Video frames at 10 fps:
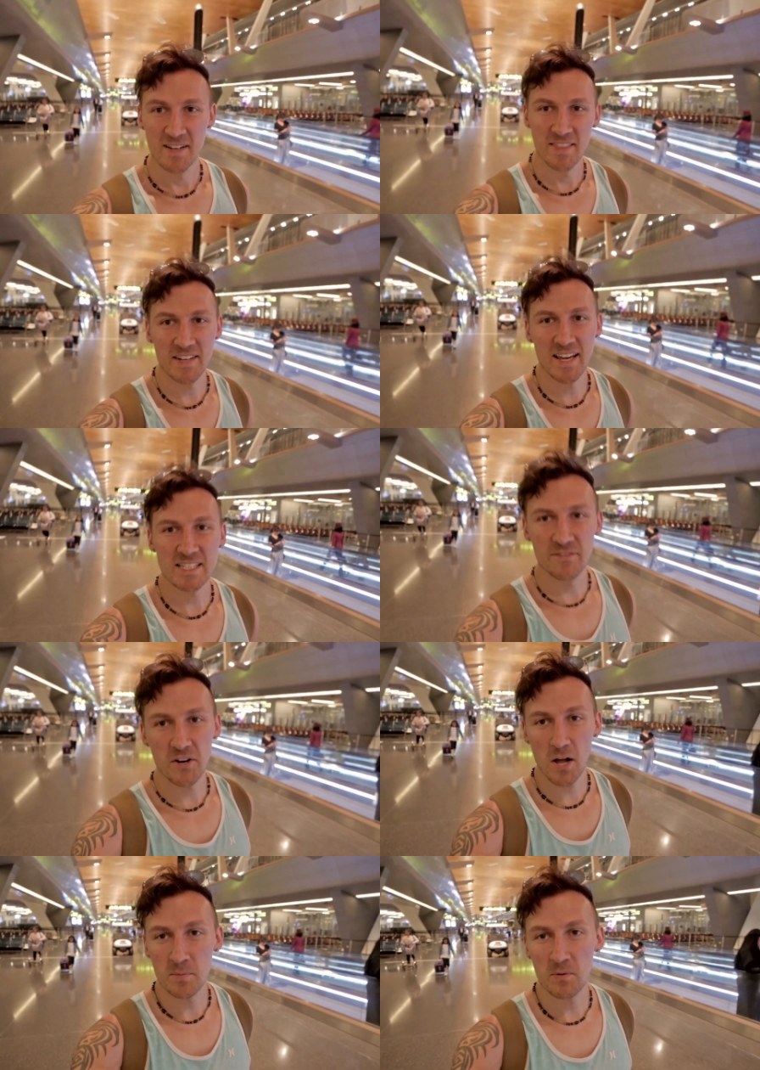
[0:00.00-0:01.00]
The next
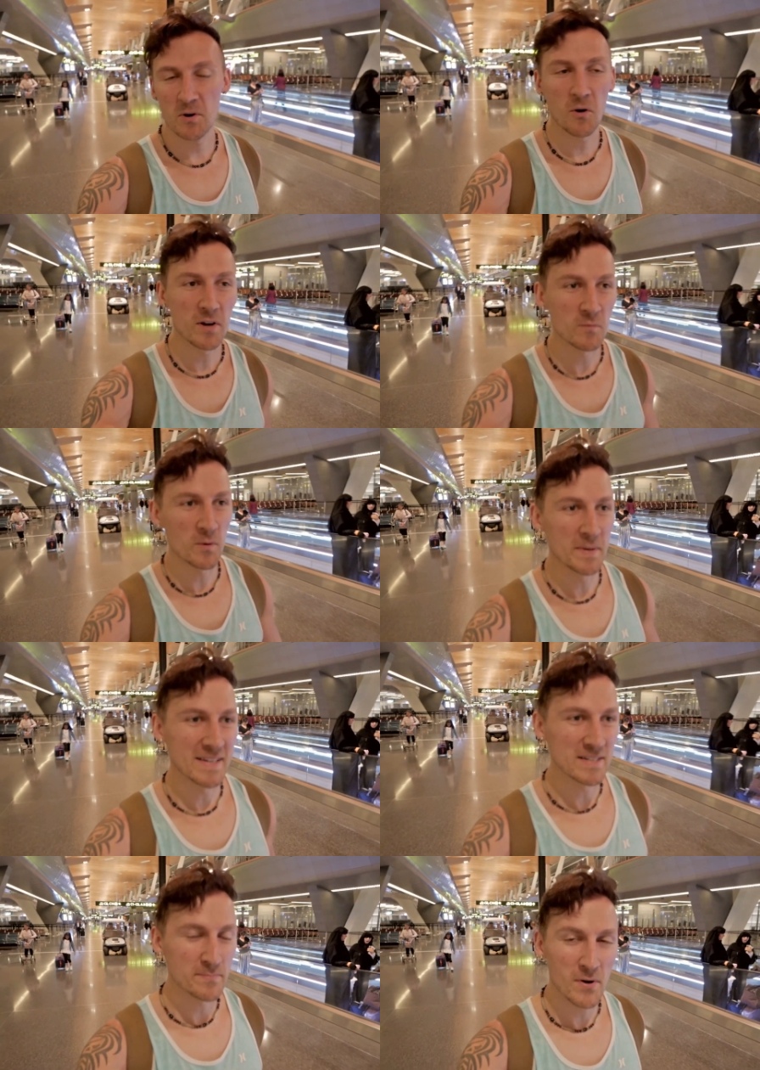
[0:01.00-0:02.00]
video I'll be recording will be
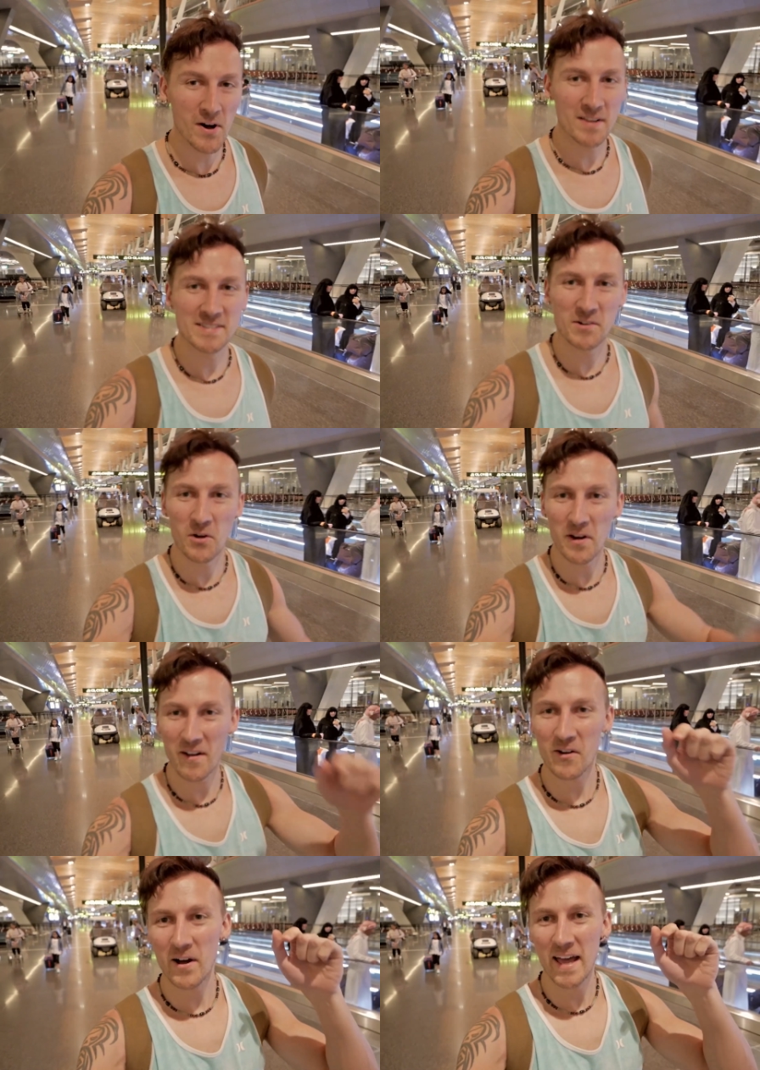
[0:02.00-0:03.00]
in Nepal, so go
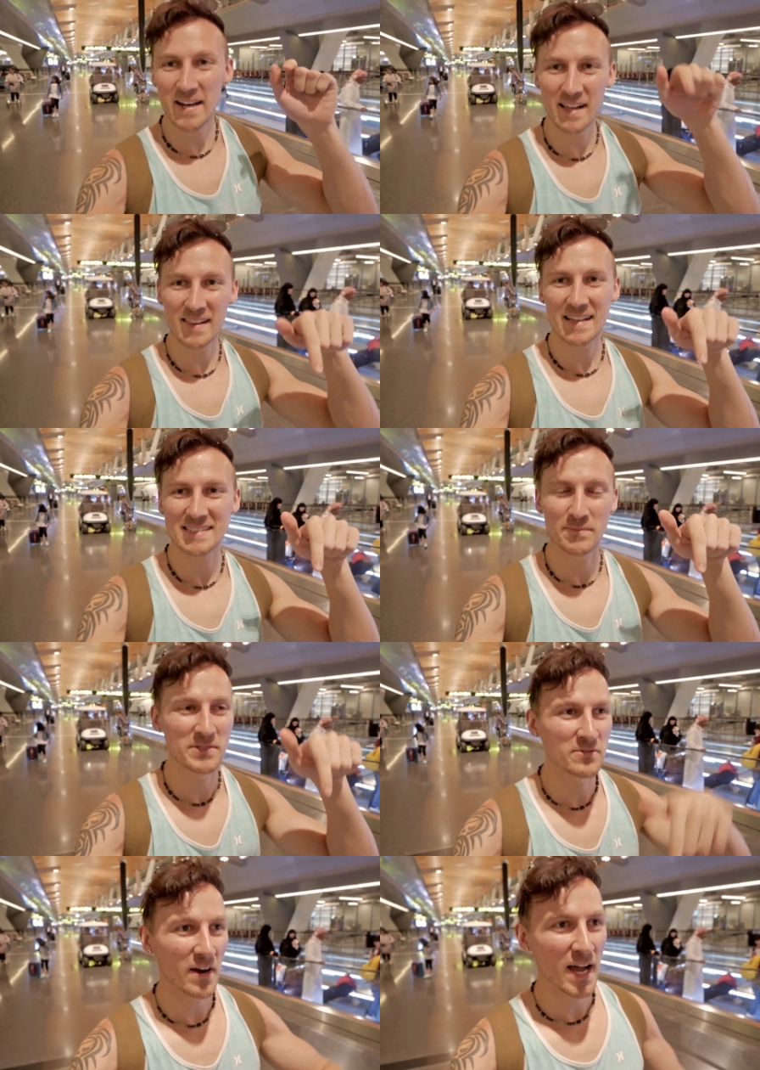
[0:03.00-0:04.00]
to go ahead and click
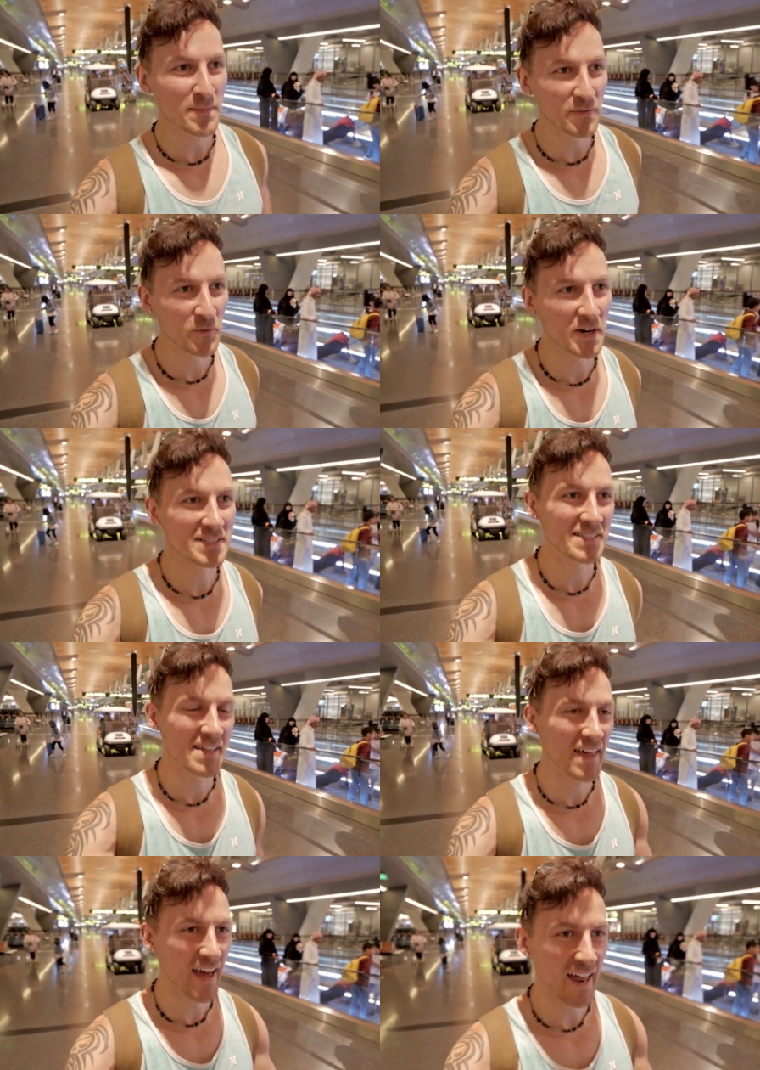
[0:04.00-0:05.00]
subscribe if you want to see
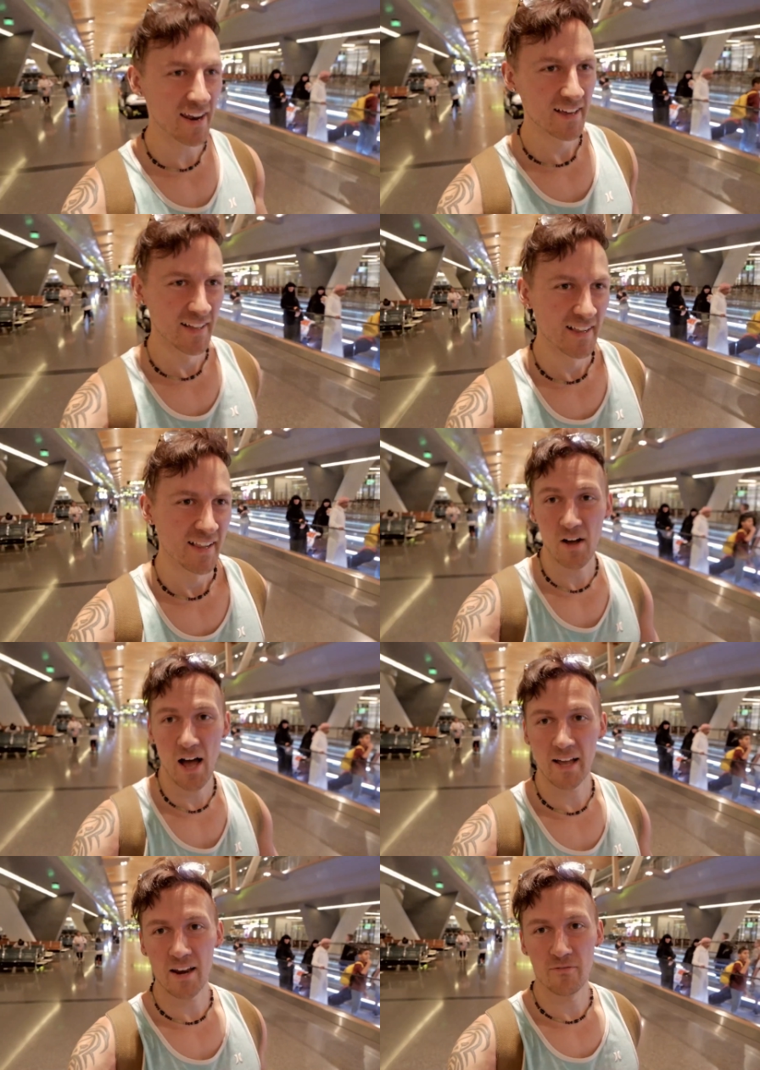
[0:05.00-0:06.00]
that.
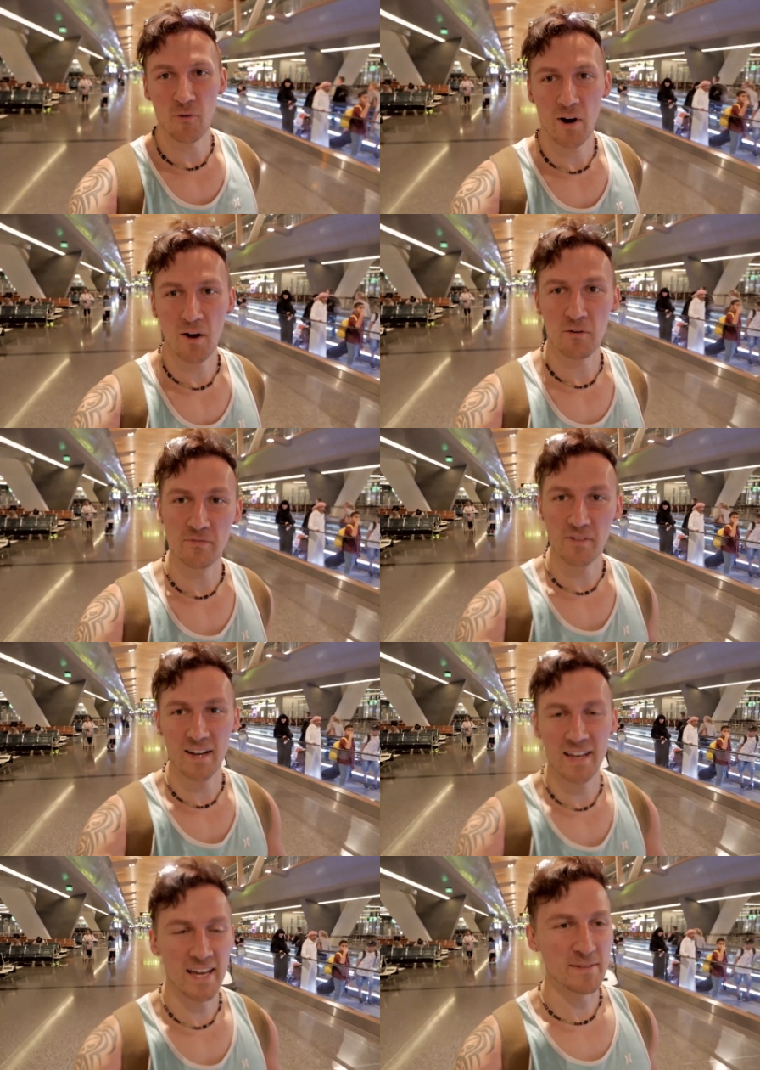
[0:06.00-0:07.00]
I got a four-hour
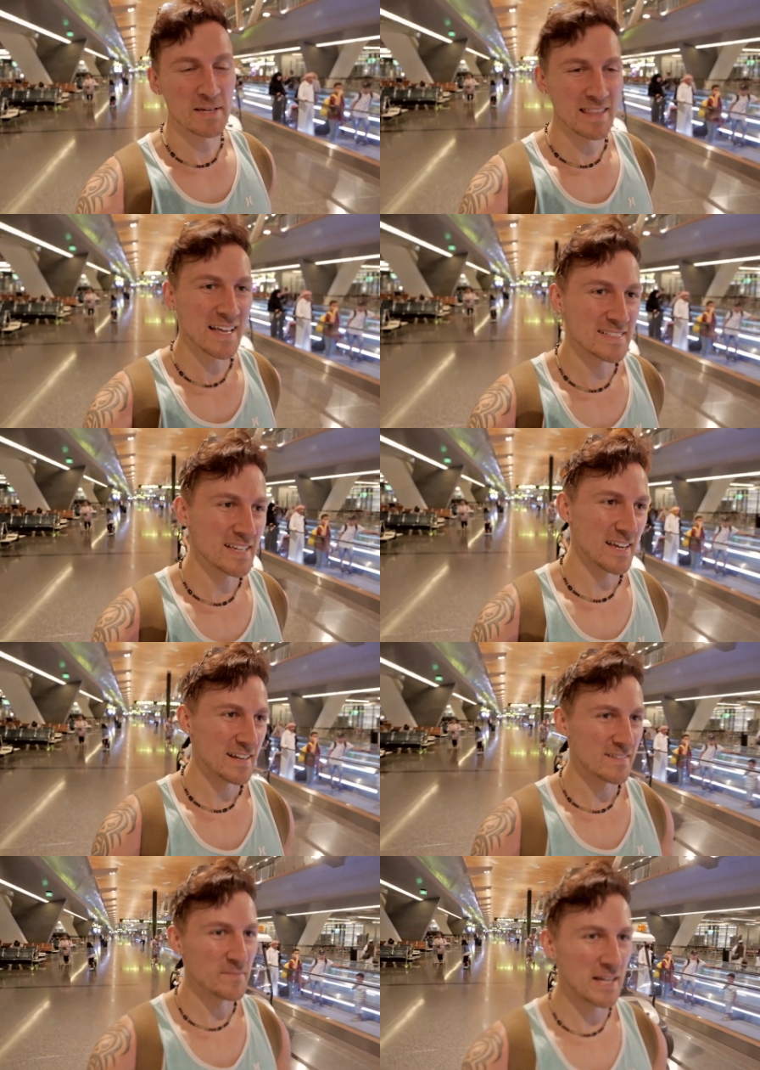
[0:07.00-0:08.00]
flight ahead of me. That's it.
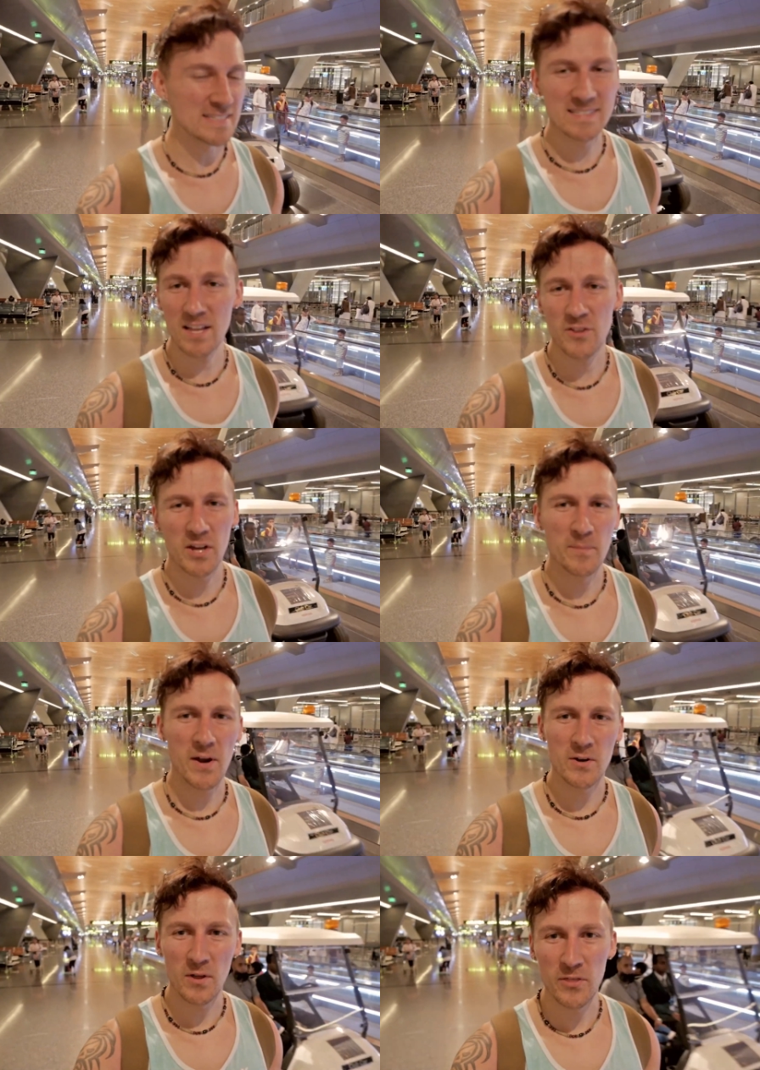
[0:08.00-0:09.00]
it's nothing
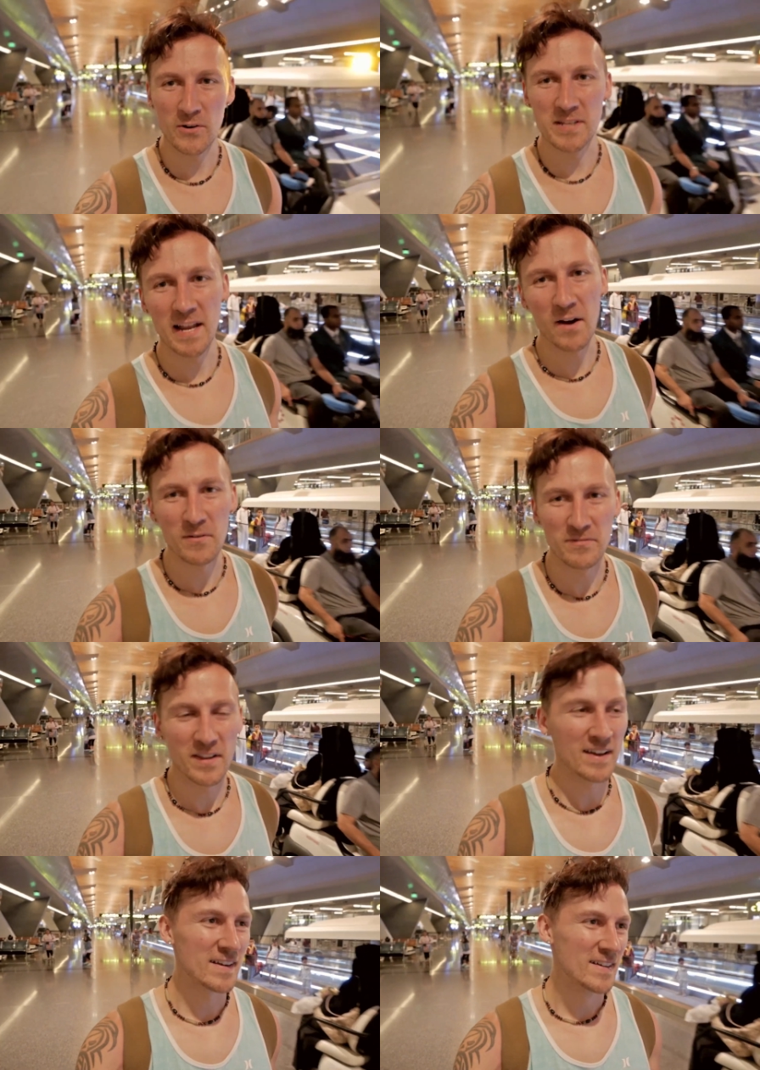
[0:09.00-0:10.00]
compared to a 13-hour
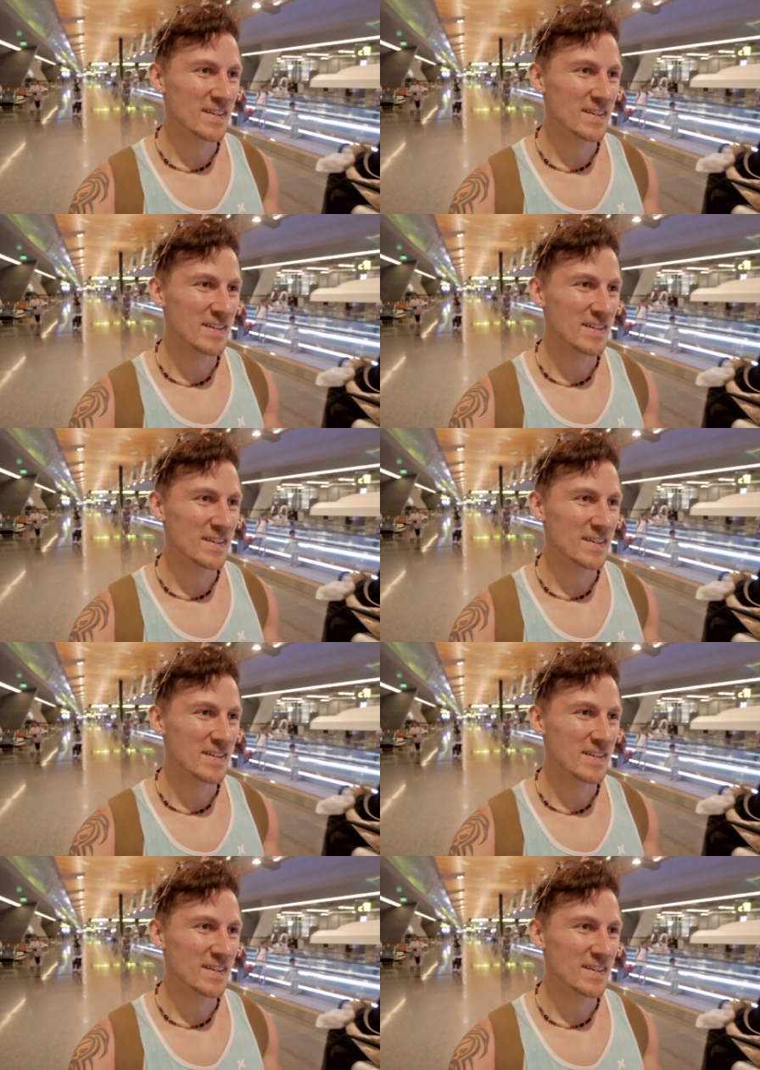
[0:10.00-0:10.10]
flight.